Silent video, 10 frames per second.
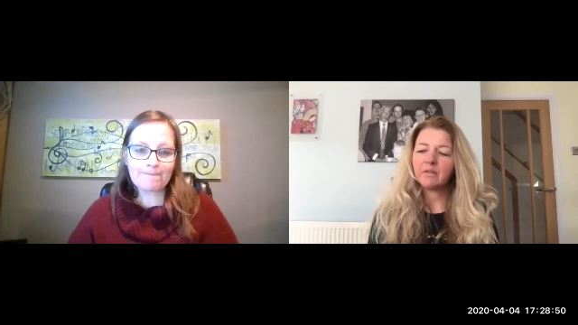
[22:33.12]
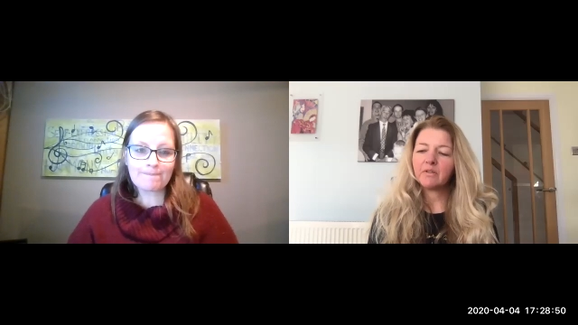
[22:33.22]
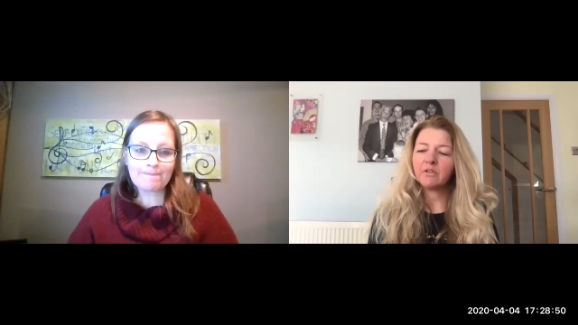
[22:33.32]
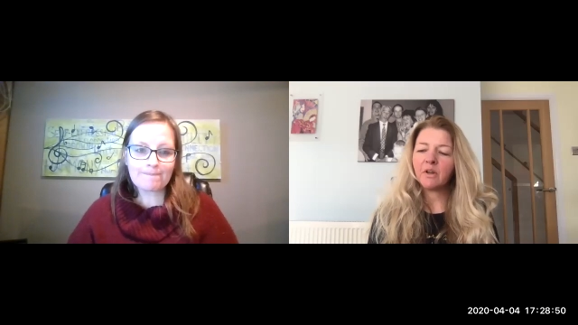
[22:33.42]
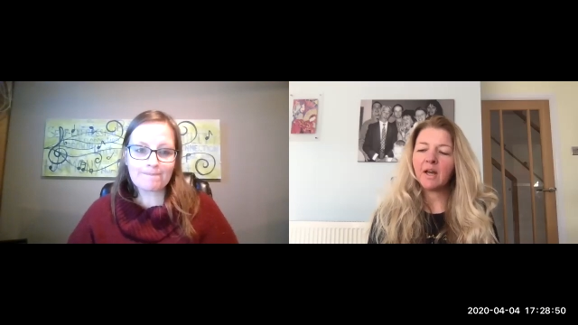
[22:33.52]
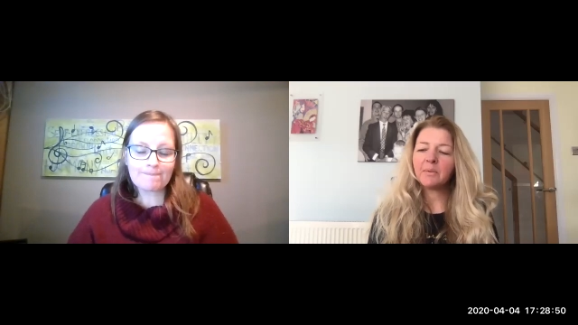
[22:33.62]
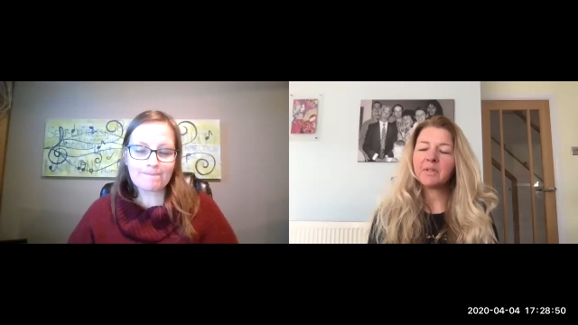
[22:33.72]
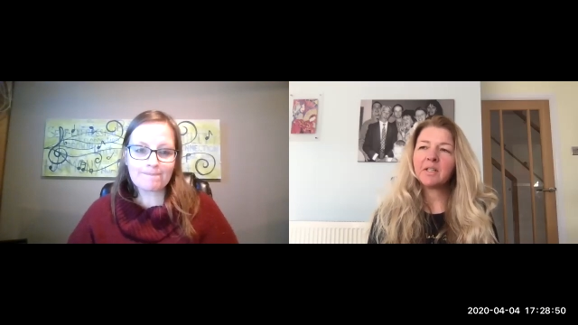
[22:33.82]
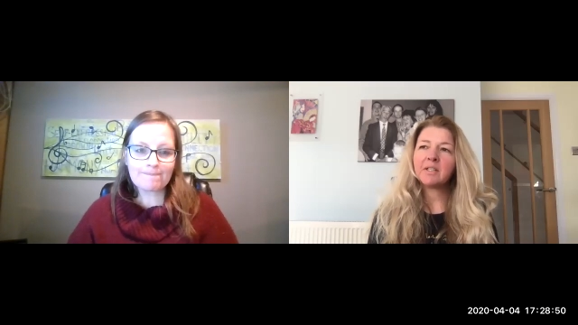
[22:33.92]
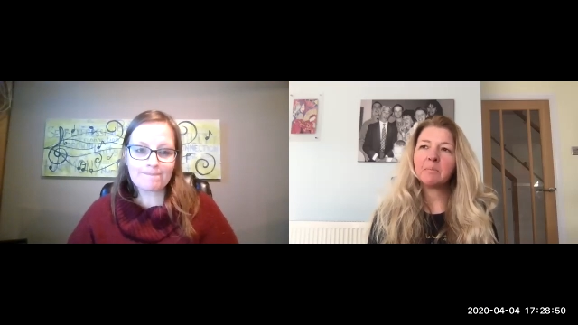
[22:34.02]
Speaker 1: So how has
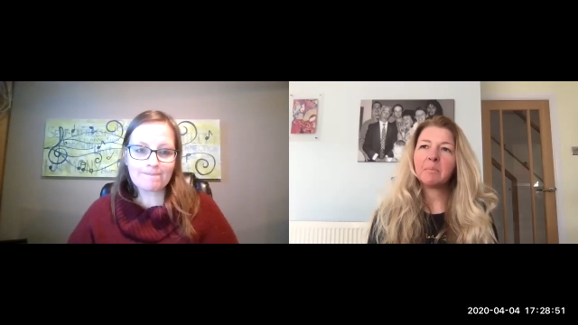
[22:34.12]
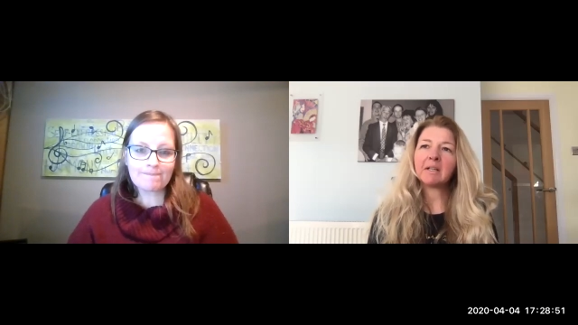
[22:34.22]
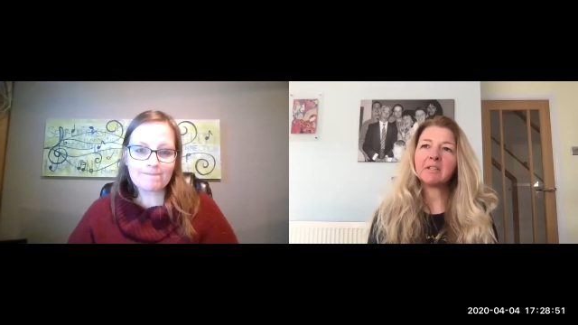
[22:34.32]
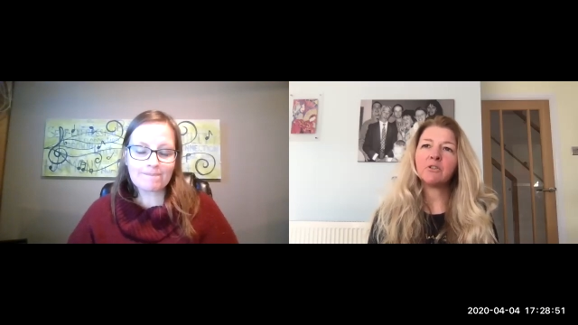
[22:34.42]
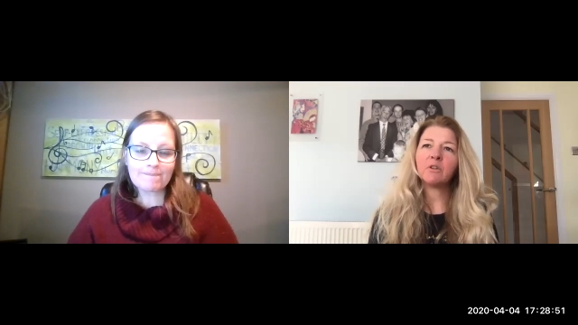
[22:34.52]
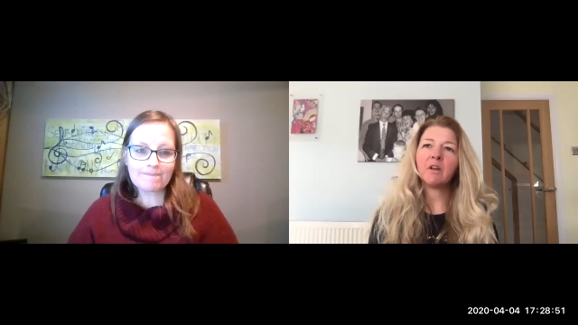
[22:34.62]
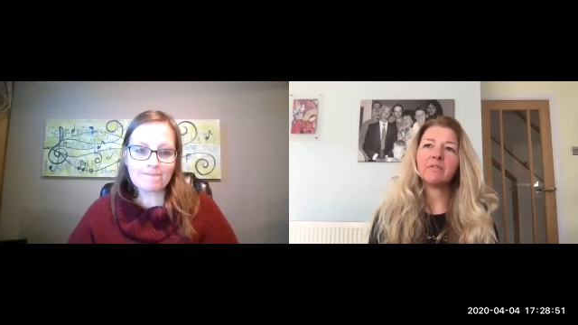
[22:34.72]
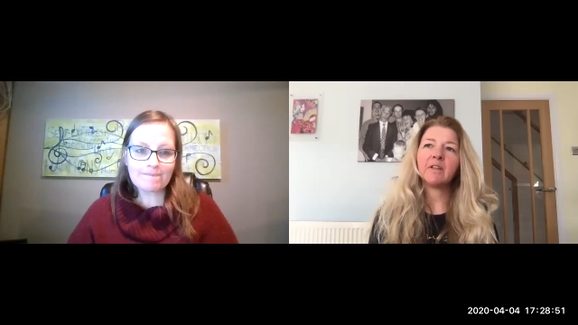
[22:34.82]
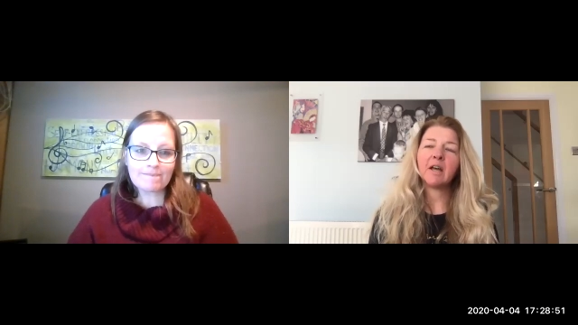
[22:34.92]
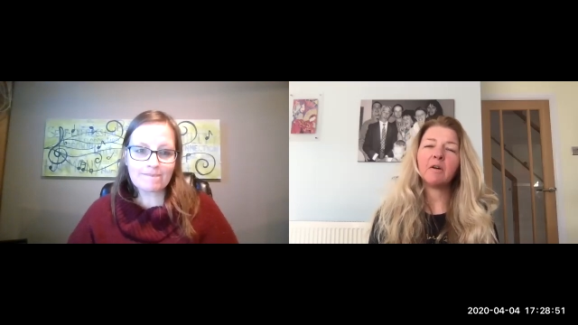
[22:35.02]
this impacted your life
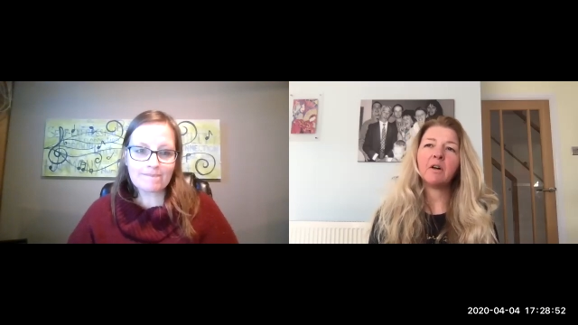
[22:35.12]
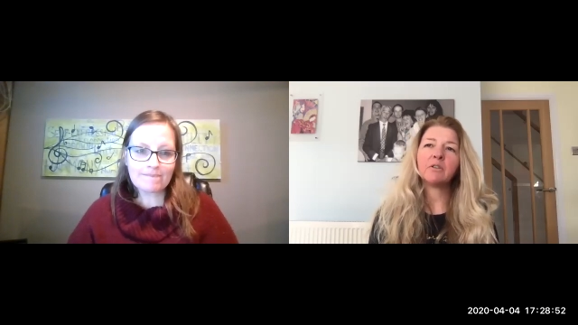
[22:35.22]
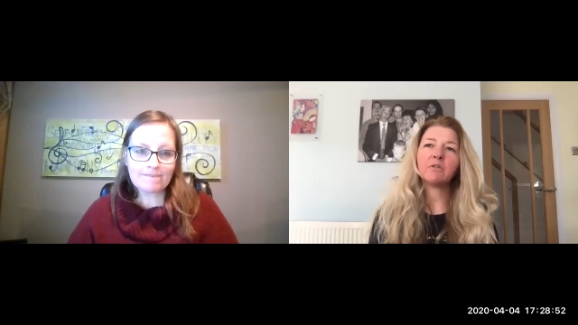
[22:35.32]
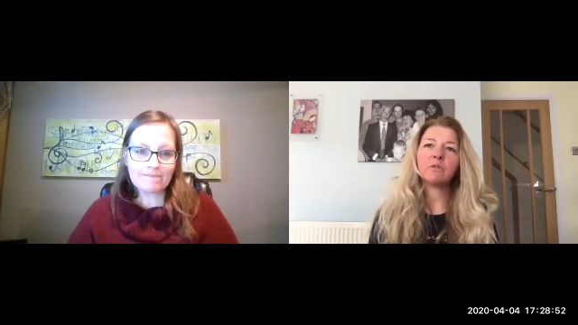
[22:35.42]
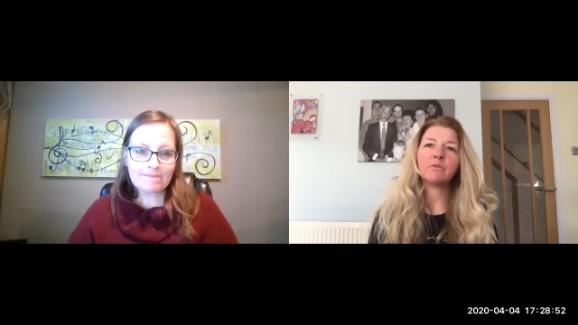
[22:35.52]
now? I sort of